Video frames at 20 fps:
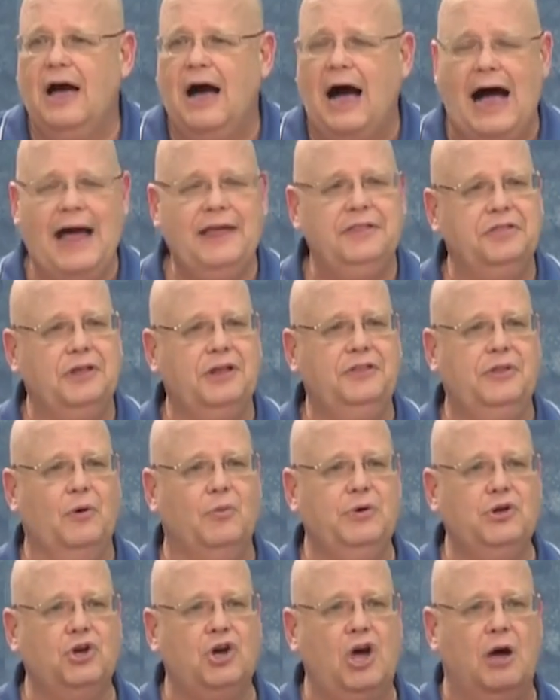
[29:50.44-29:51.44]
I think that
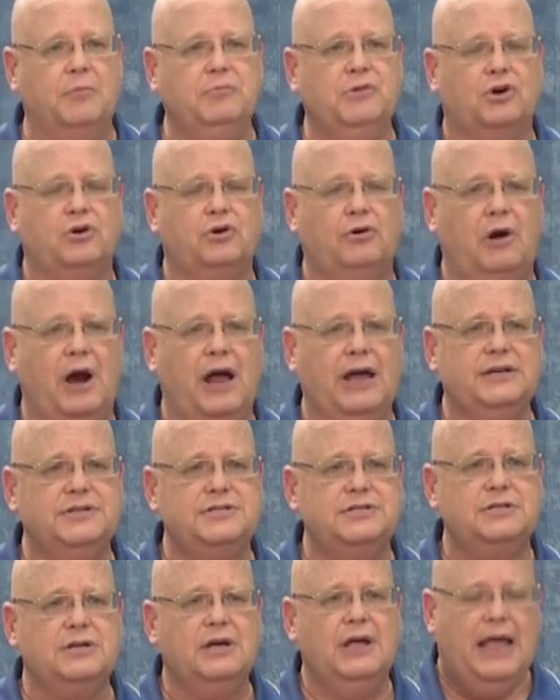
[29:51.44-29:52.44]
when you come to
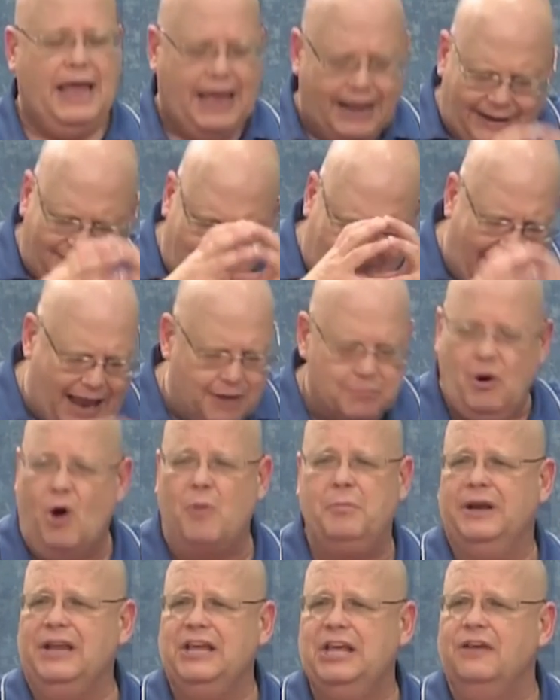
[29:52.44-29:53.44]
Christ, and at that
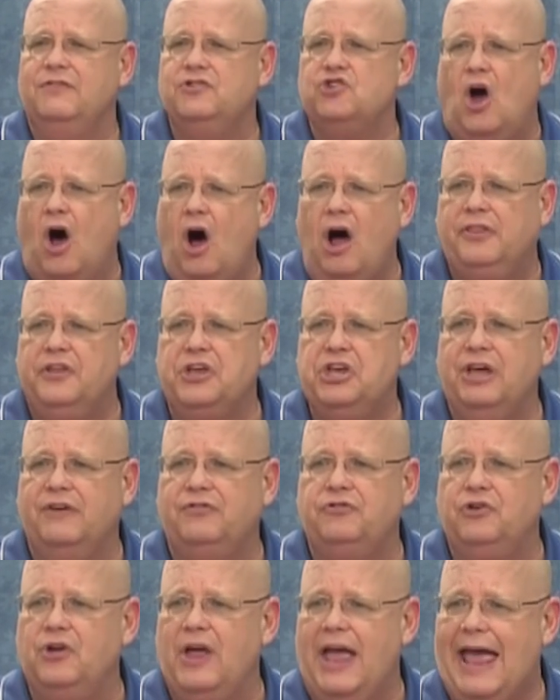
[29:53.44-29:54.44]
moment, He gives you all the
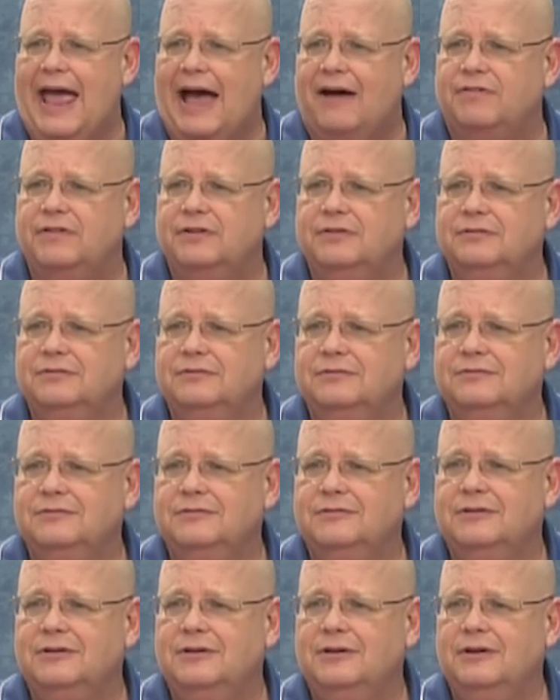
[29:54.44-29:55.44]
gifts you have.
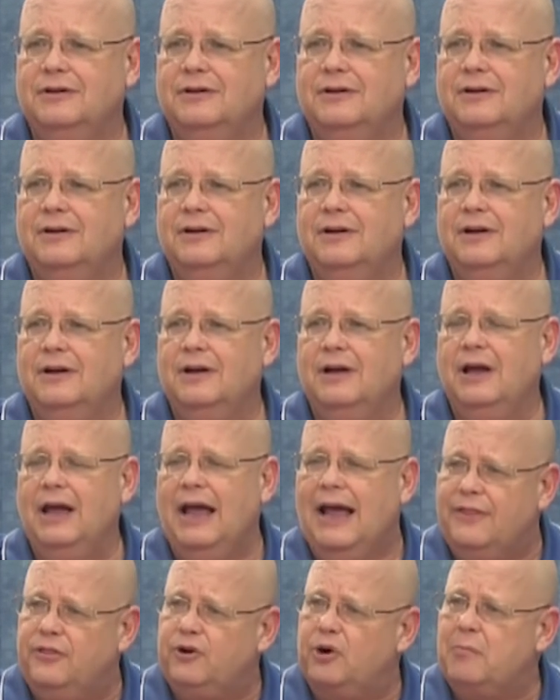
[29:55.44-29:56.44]

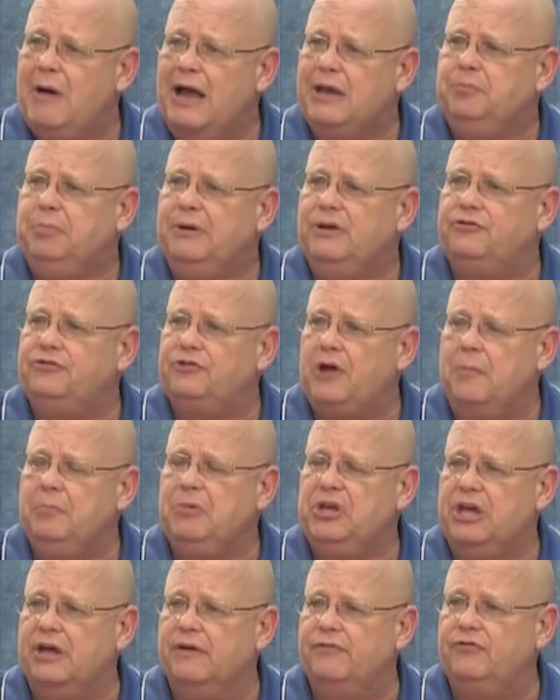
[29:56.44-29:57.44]
And there might be some
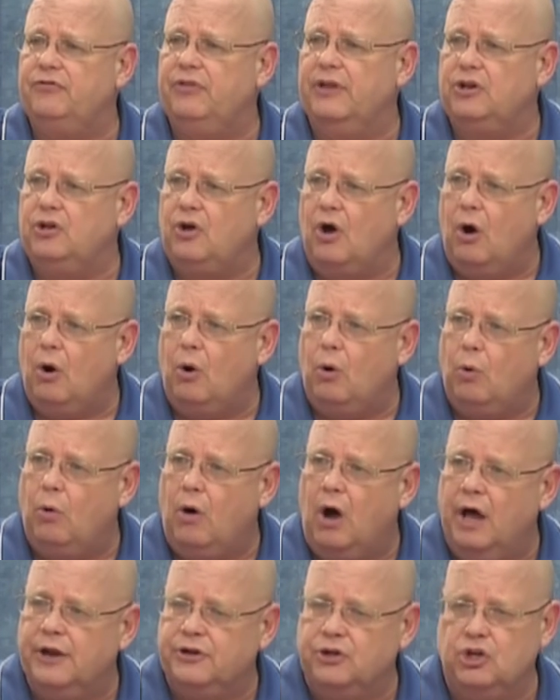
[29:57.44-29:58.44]
gifts that go
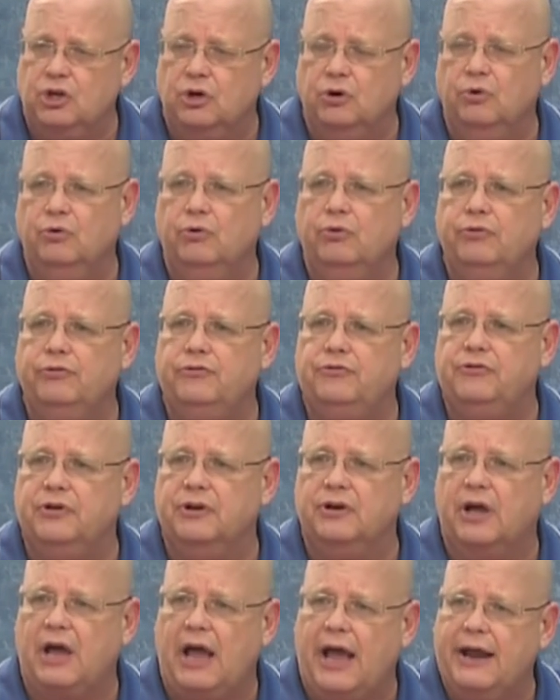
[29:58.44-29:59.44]
unused
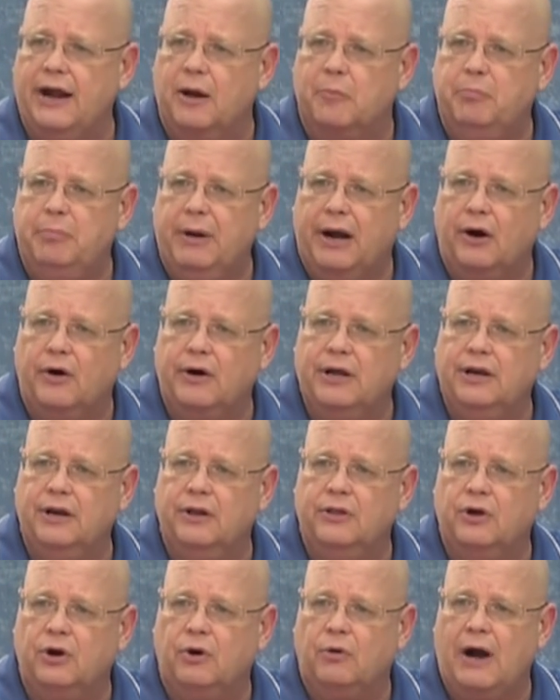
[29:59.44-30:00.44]
and kind of buried
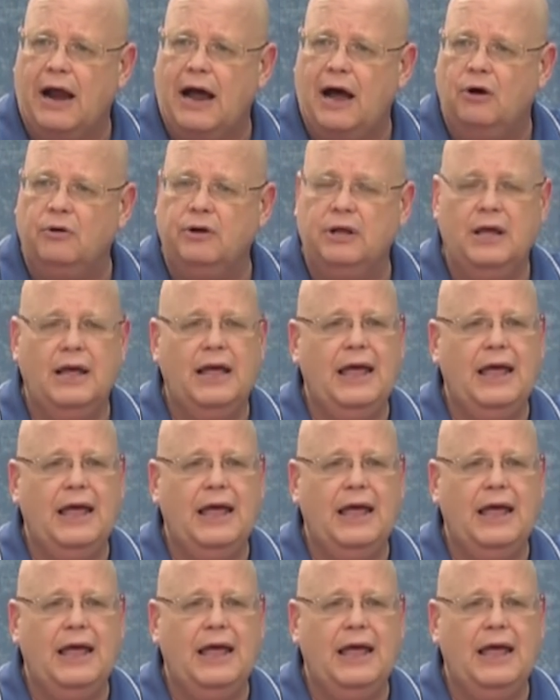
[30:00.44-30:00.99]
in the ground.